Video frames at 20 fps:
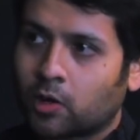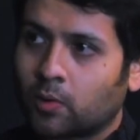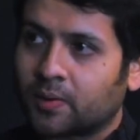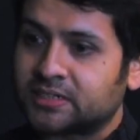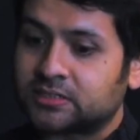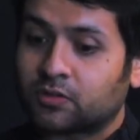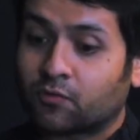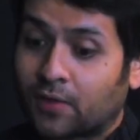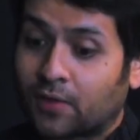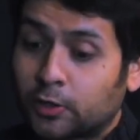now
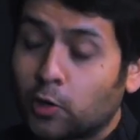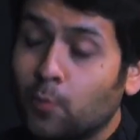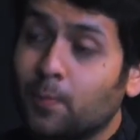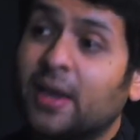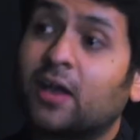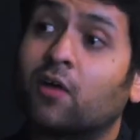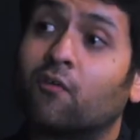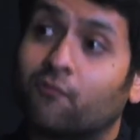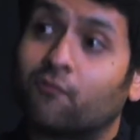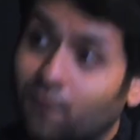is when you
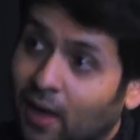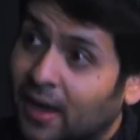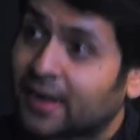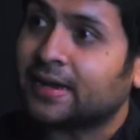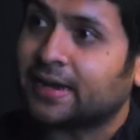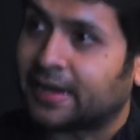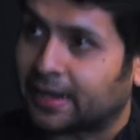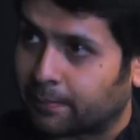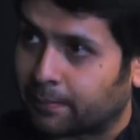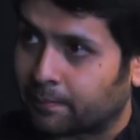make
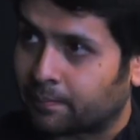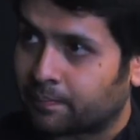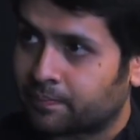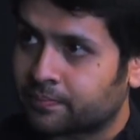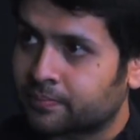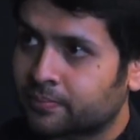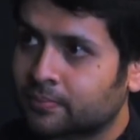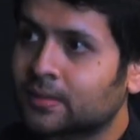one name,